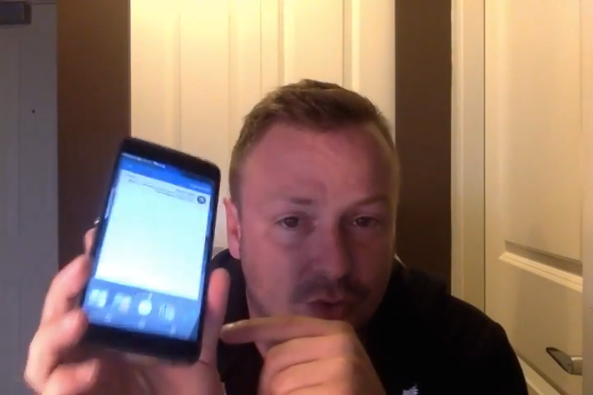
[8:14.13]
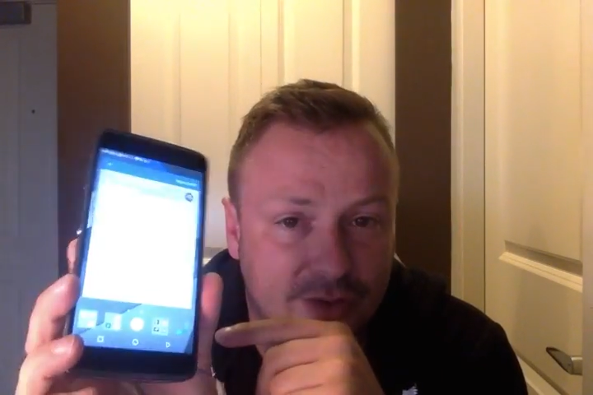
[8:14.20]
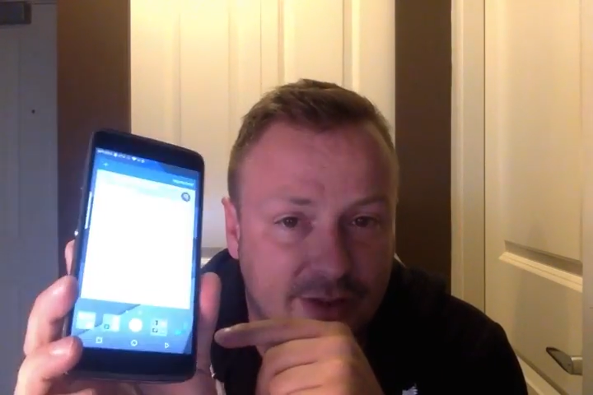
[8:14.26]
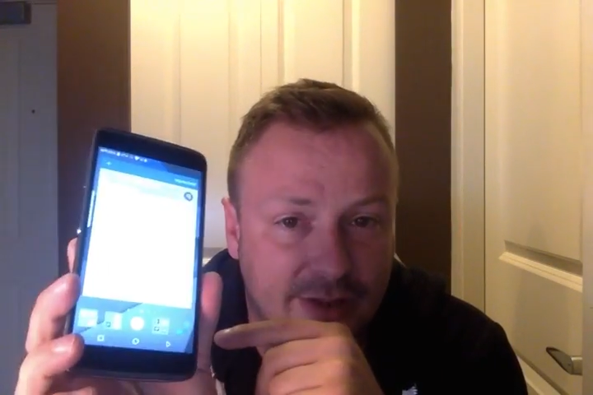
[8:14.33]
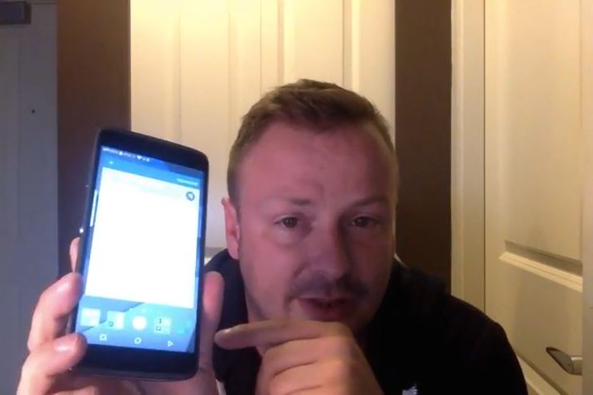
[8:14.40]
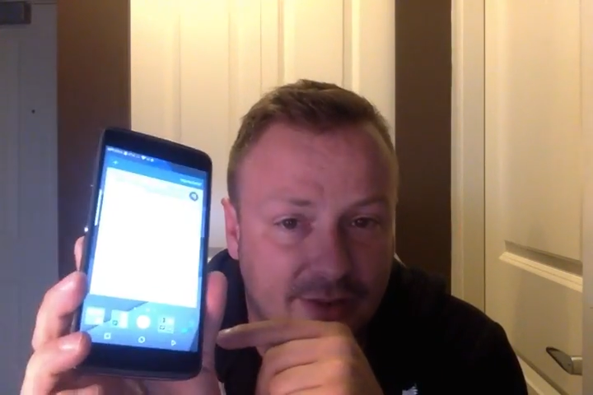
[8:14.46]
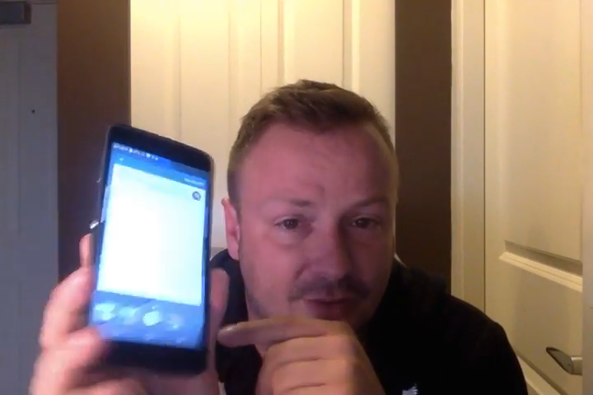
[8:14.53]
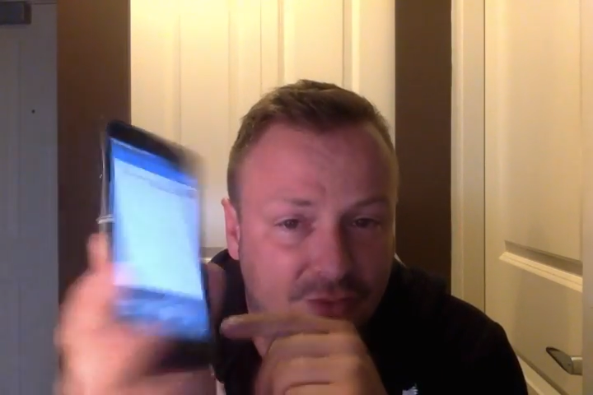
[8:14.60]
to
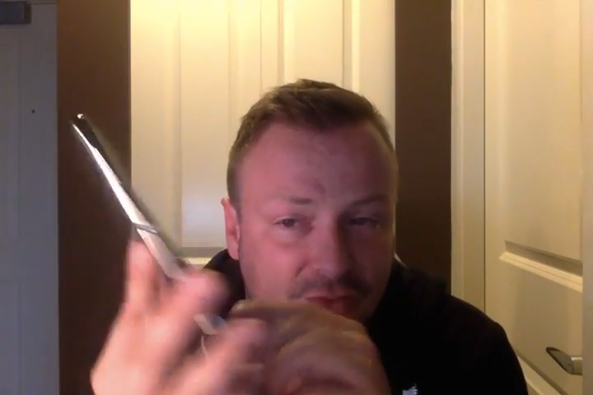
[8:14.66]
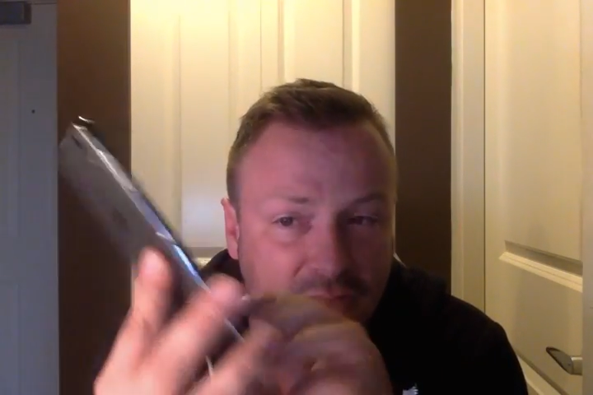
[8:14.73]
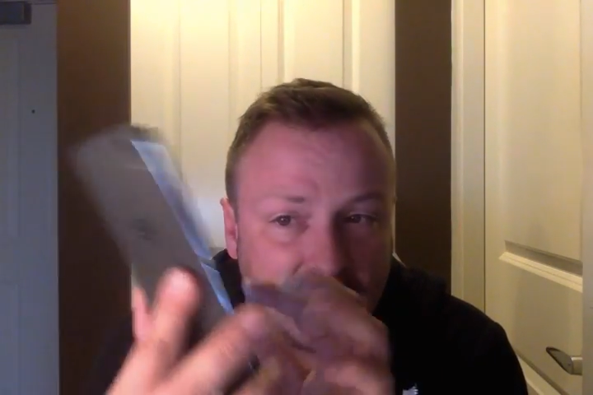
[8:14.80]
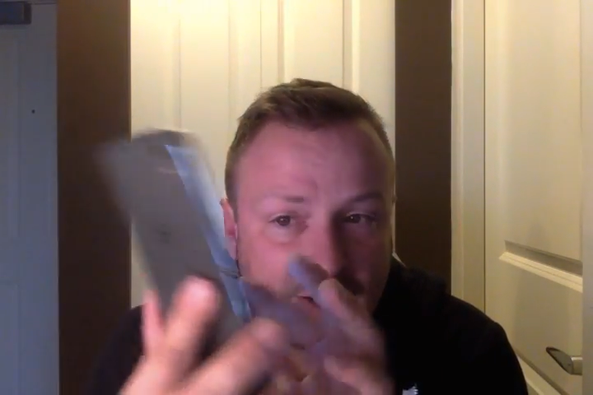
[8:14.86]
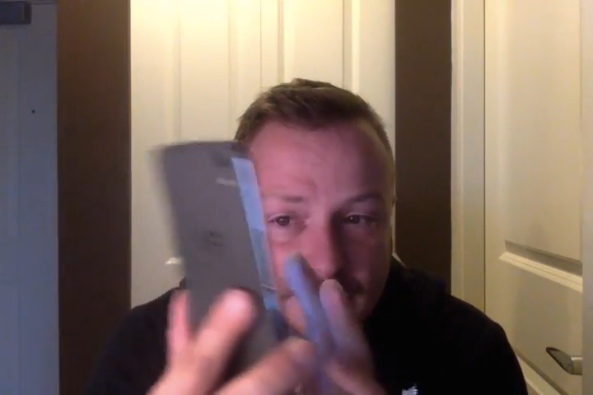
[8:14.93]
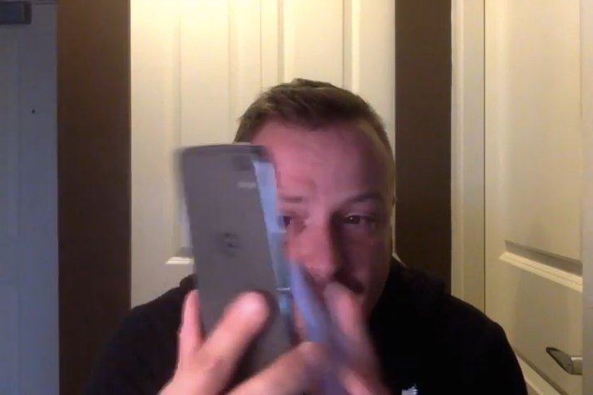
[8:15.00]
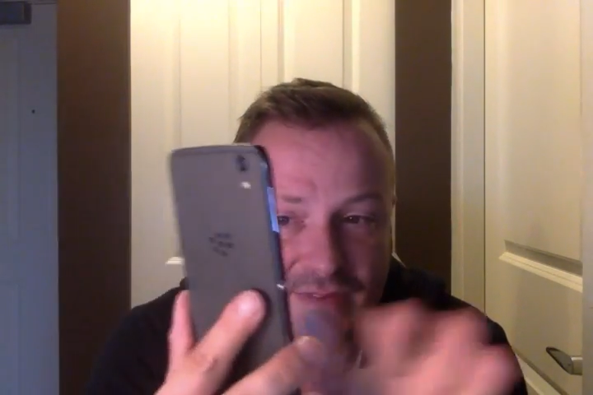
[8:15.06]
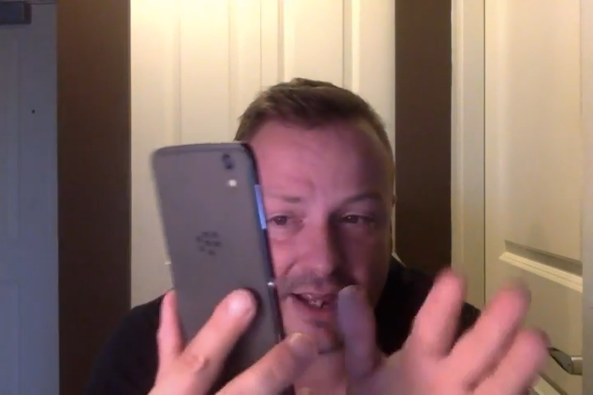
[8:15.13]
the other
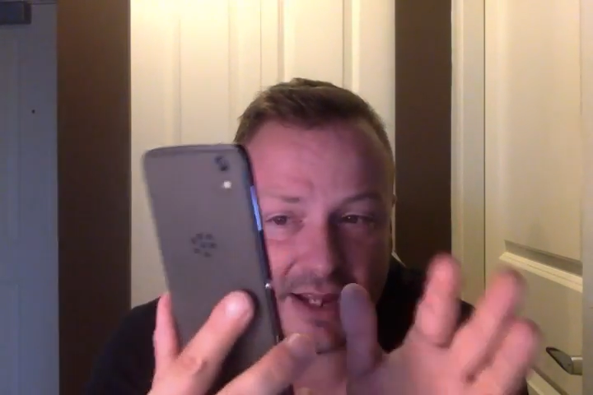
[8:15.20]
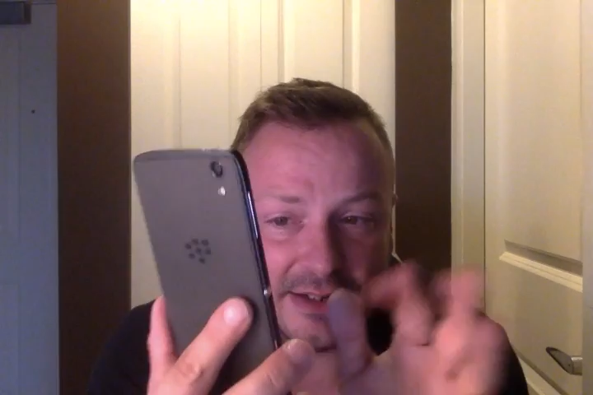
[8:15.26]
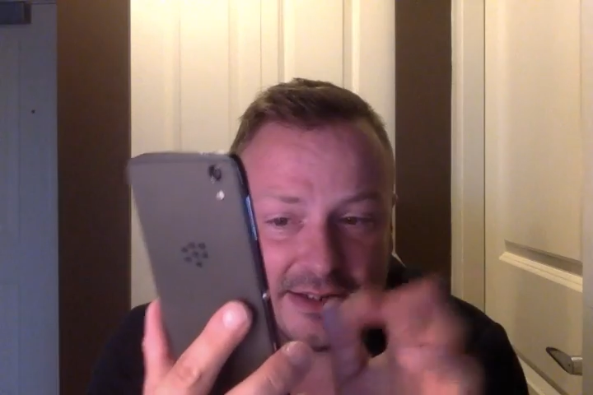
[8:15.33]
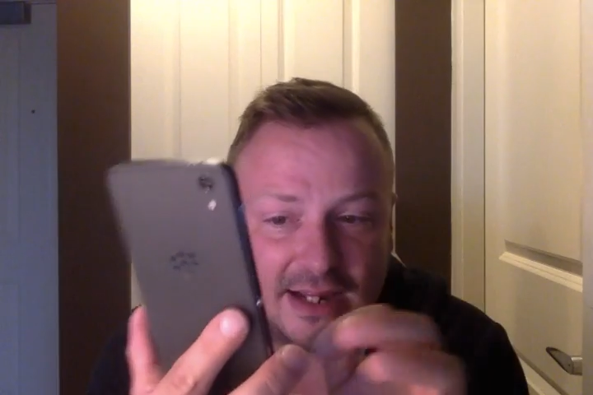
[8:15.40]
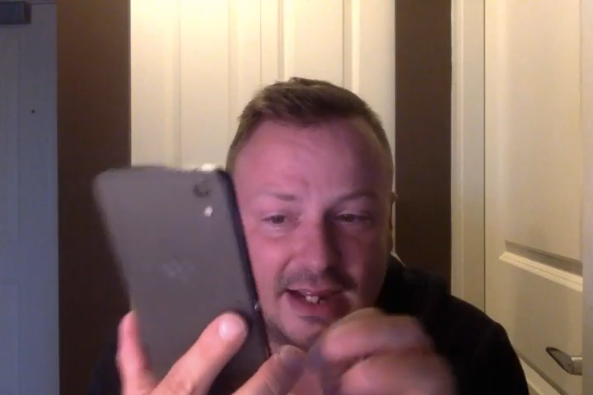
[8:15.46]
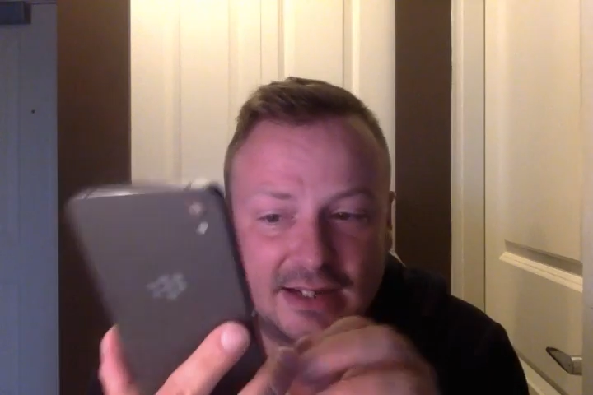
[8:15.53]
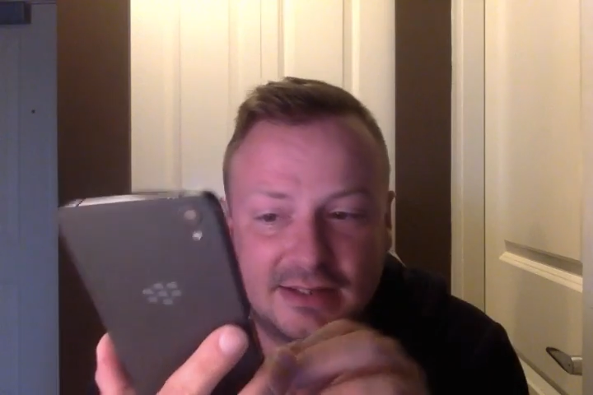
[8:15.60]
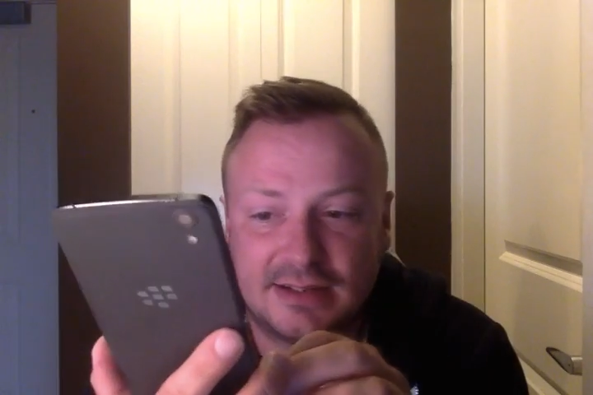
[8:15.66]
side.
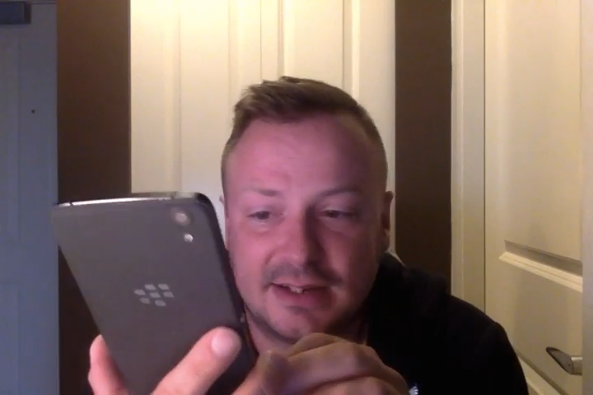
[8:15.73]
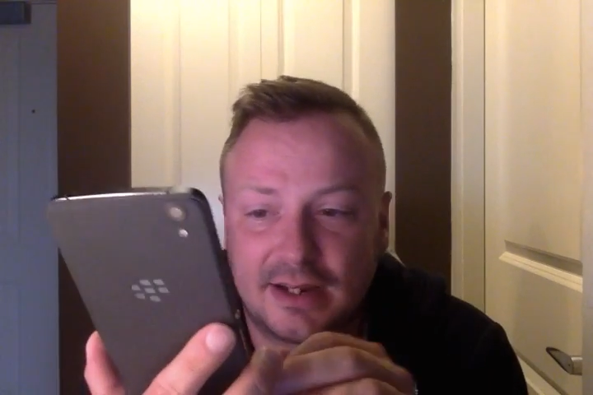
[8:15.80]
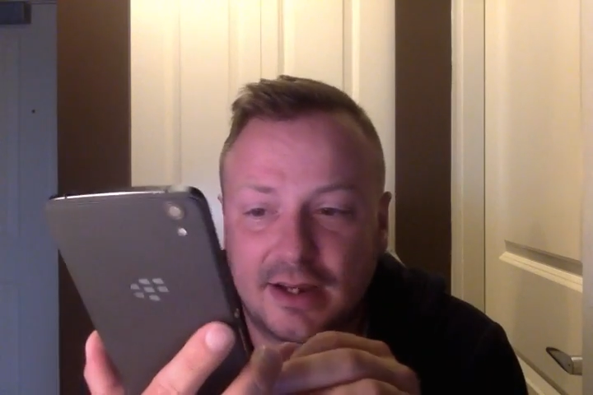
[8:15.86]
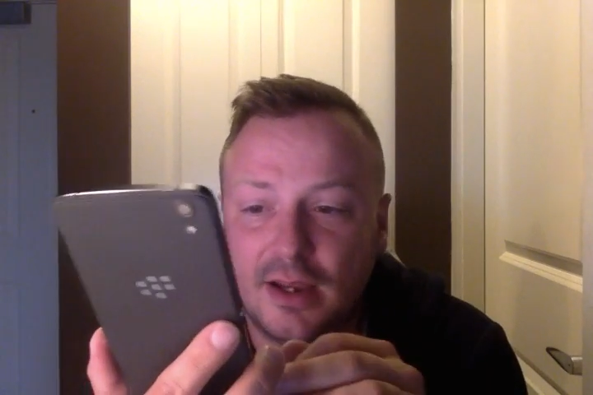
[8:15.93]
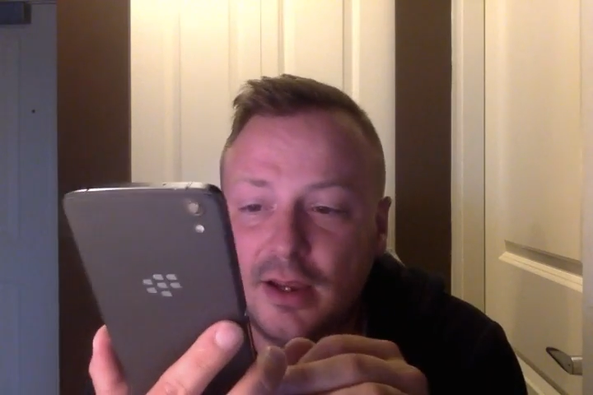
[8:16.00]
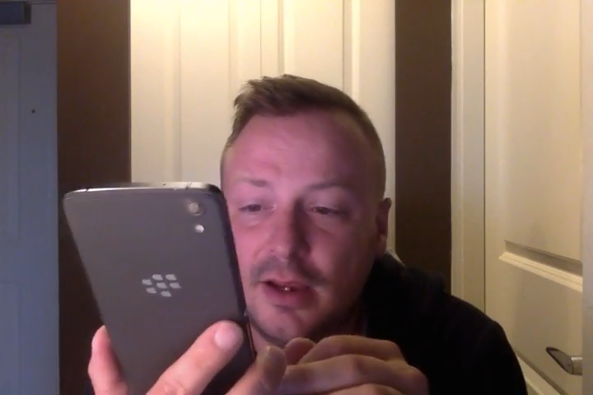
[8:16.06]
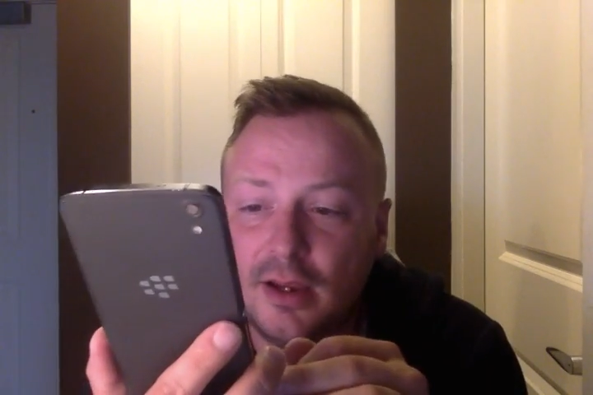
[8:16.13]
Fantastic.